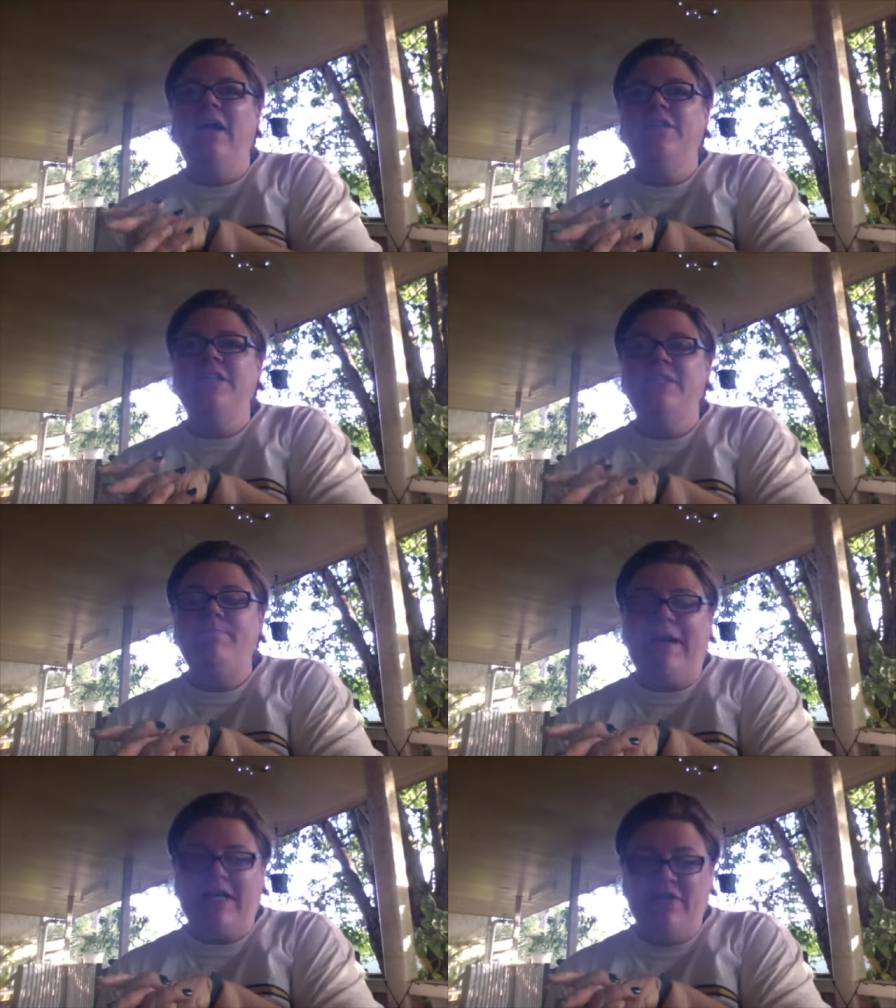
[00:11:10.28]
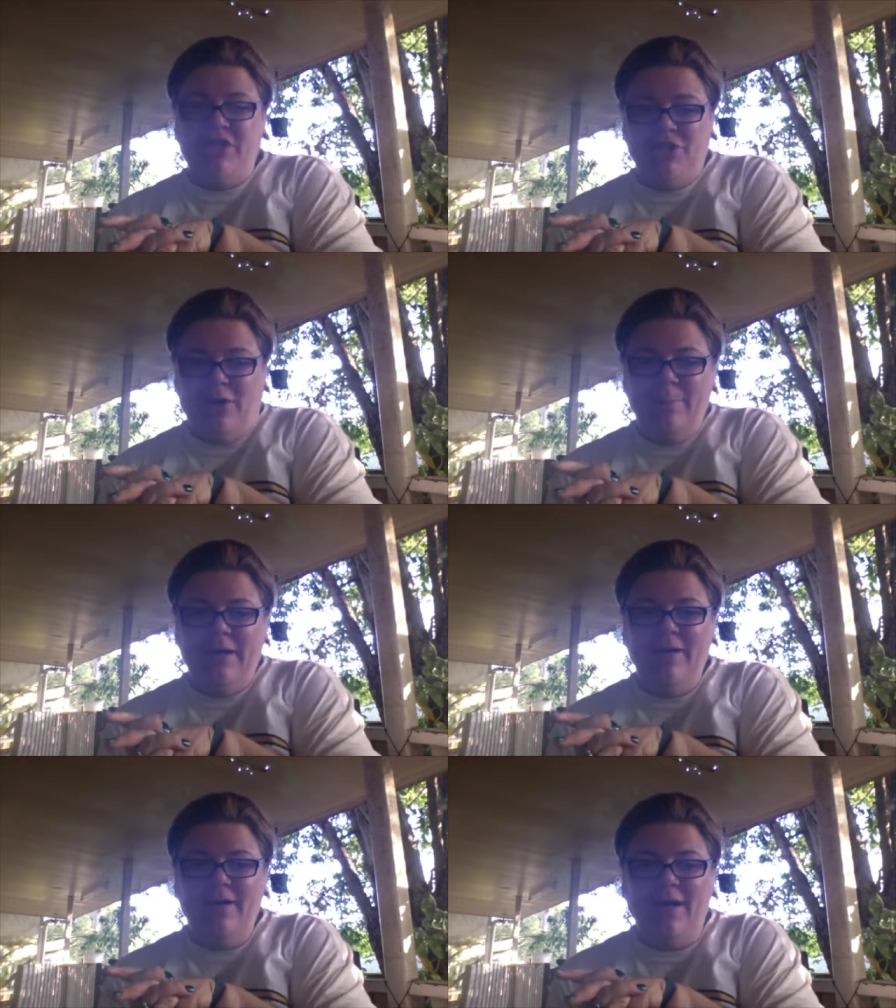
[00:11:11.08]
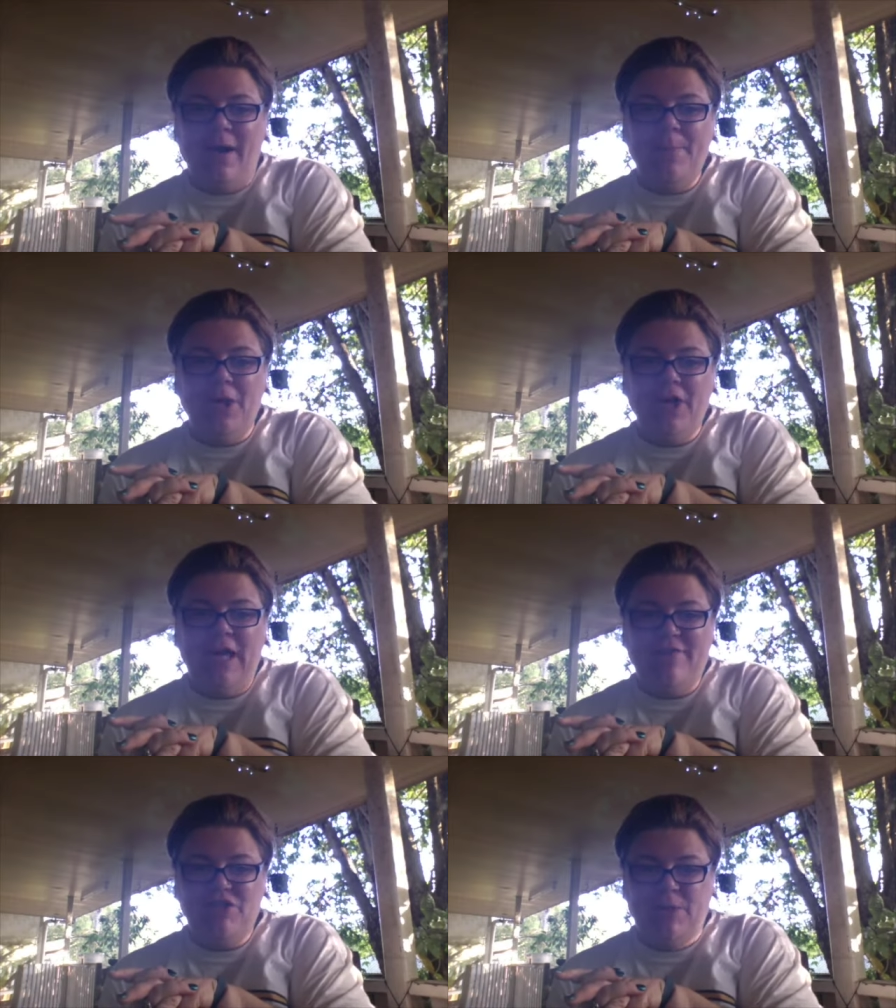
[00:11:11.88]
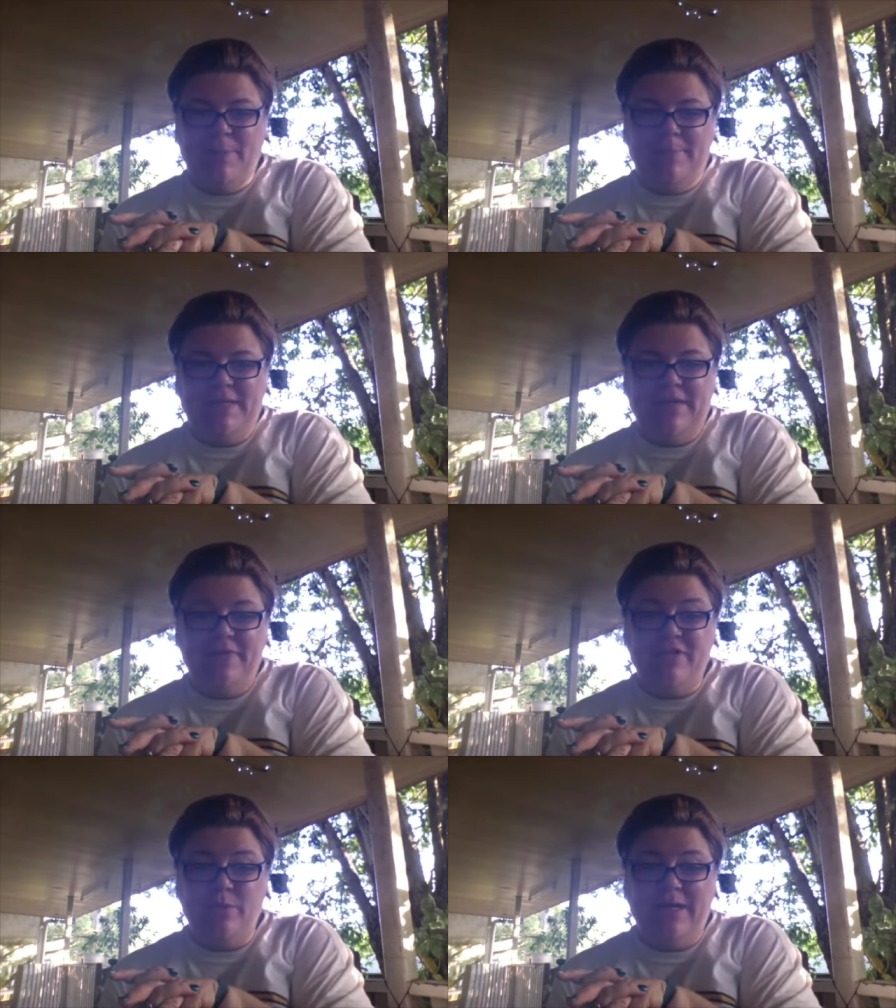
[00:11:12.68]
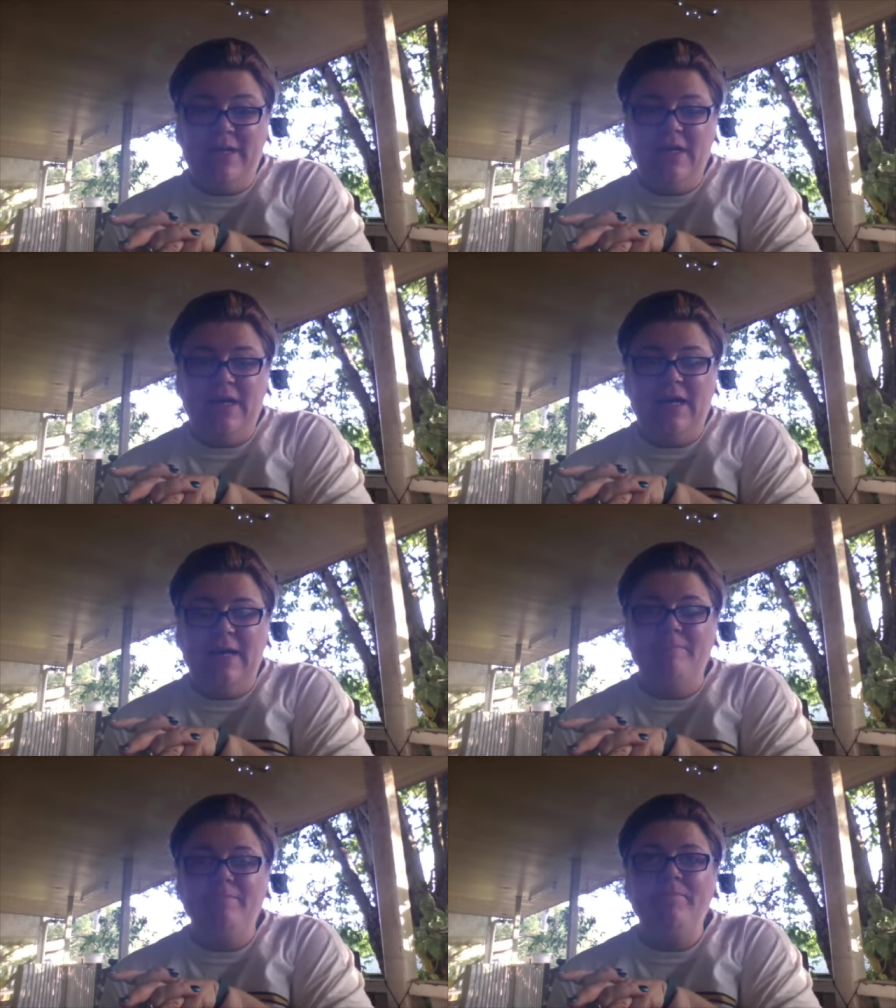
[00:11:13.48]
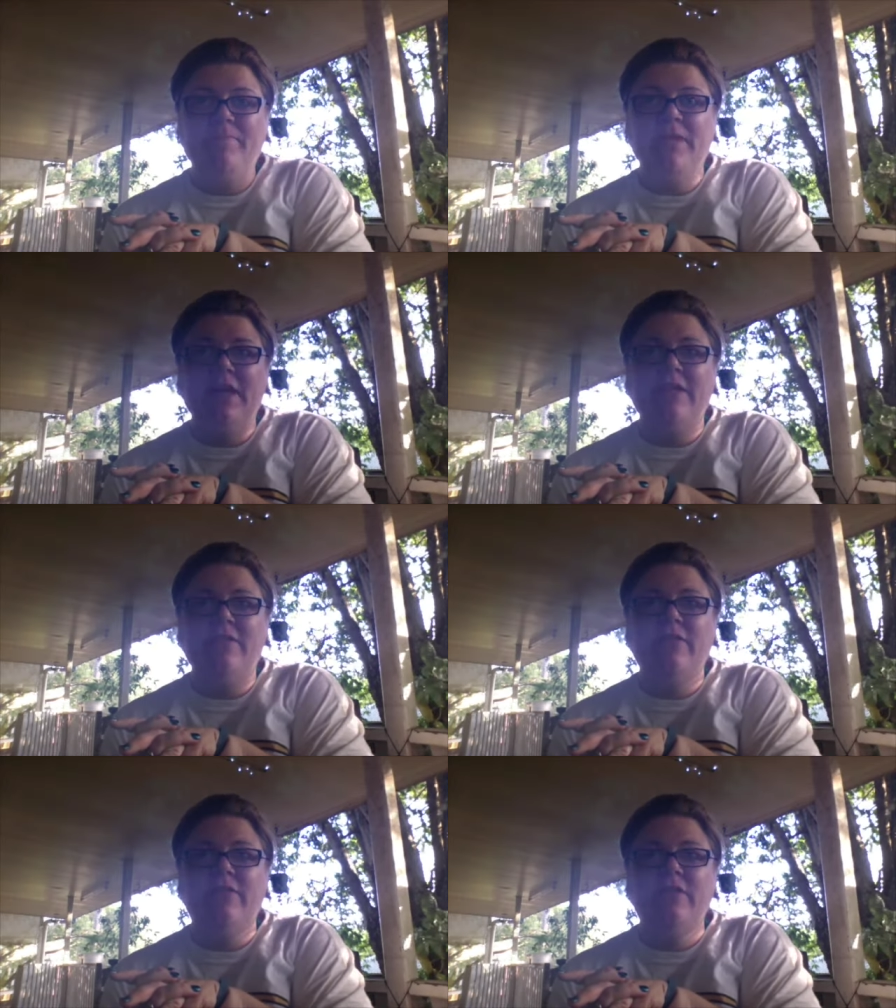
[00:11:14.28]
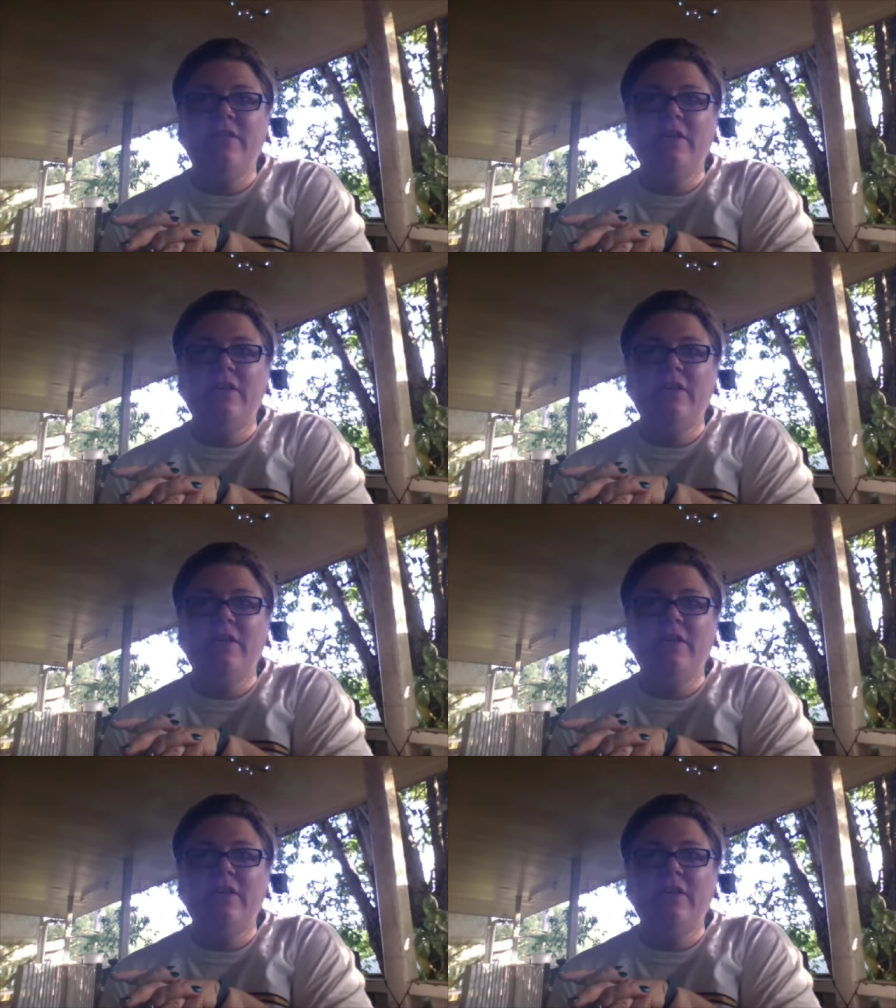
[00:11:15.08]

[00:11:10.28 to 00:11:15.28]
Just back to the shop. I'm not going to have a shop update this week. Um, it's